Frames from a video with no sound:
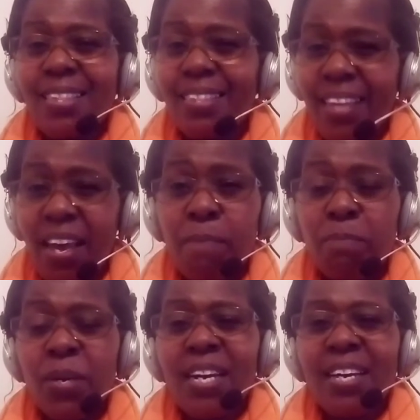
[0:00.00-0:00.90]
Then
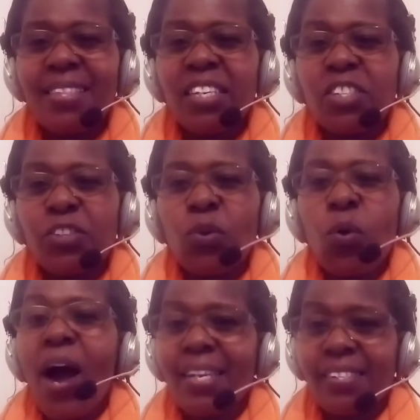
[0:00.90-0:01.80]
they saw
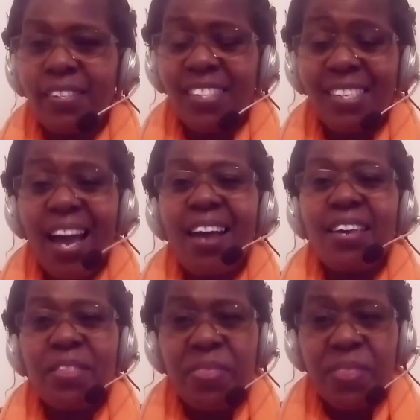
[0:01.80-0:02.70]
a star
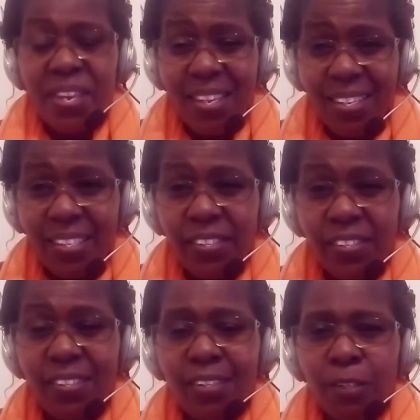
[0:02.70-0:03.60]
in the
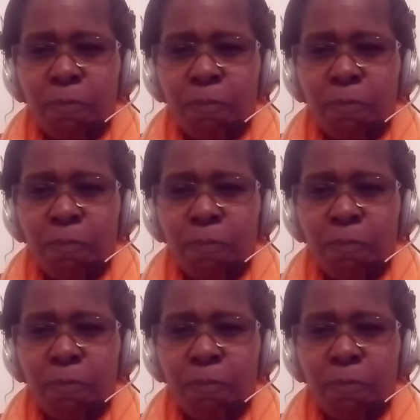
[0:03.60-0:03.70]
east,